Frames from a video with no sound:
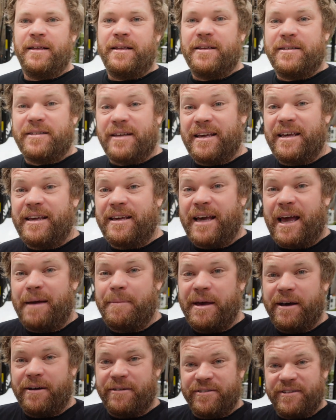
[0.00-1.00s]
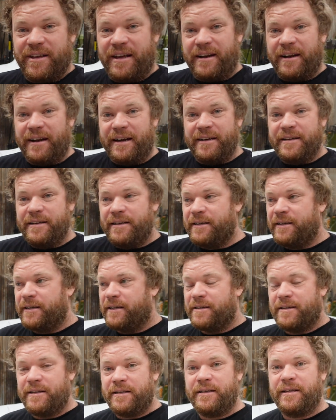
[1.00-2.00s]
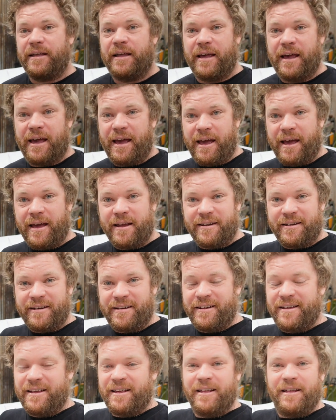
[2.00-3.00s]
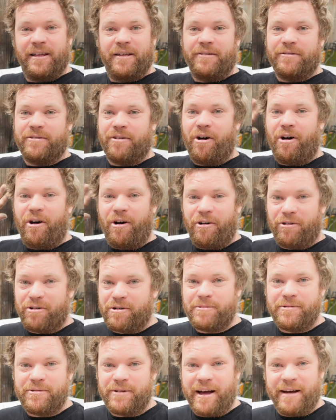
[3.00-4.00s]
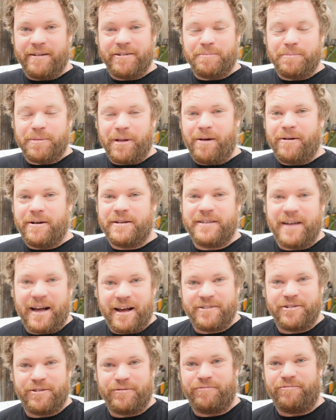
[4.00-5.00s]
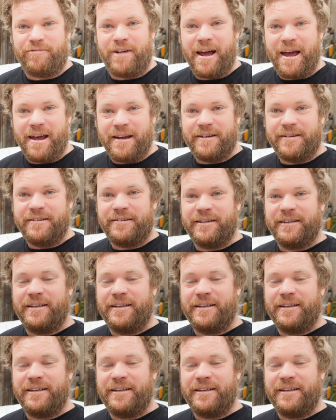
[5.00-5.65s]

So he came out on Saturday, and it was a horrible day. It was blowing its ass off, raining.